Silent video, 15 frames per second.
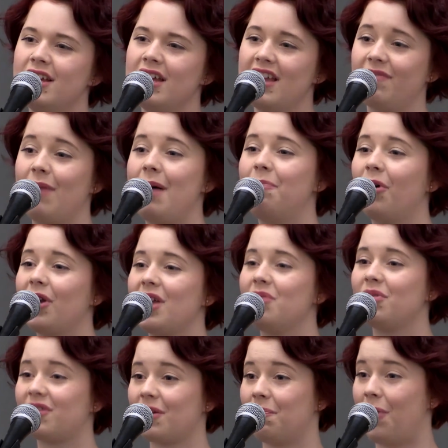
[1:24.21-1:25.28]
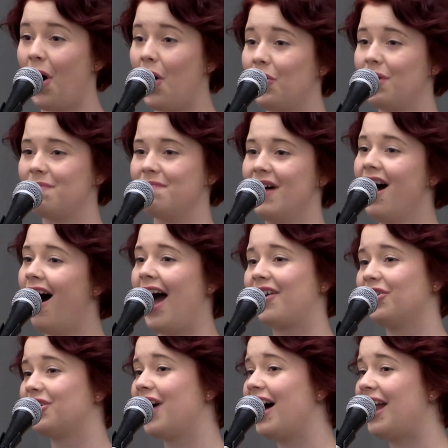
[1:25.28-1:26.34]
If my body was a poem, I
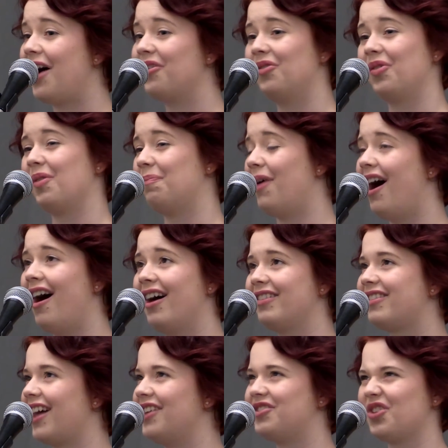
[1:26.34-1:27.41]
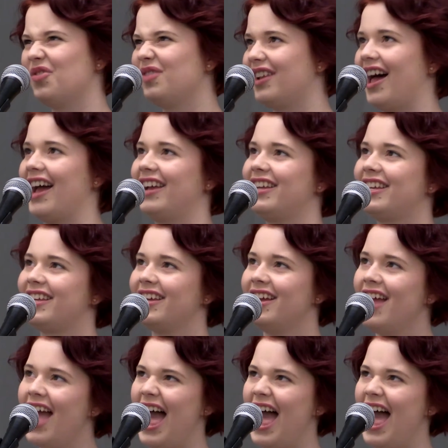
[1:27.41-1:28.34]
could cut out all the parts I don't like,